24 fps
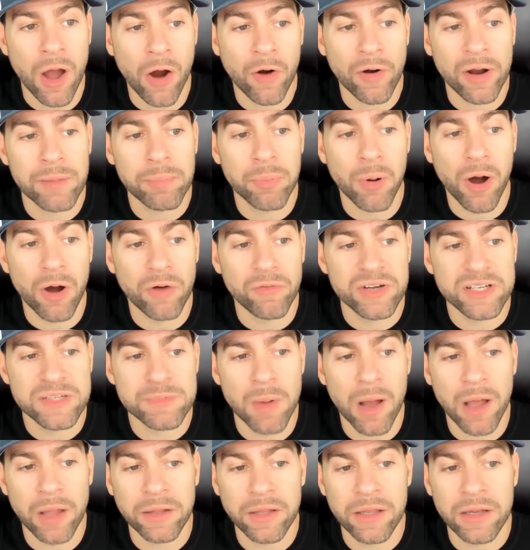Ari Paul,
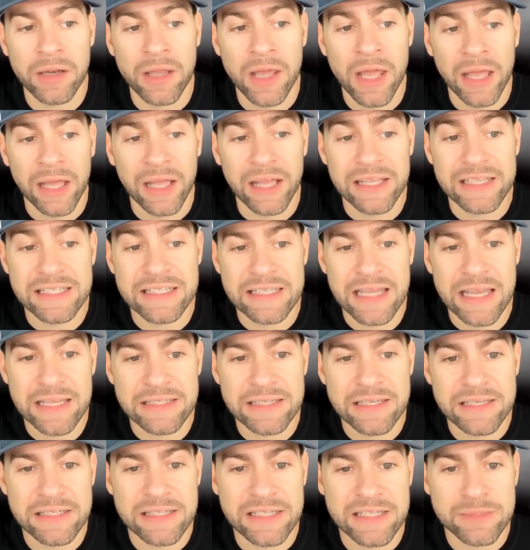responded
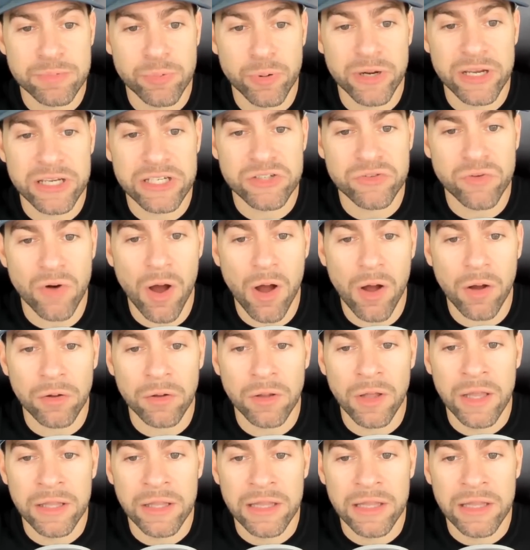Consensus is pretty strong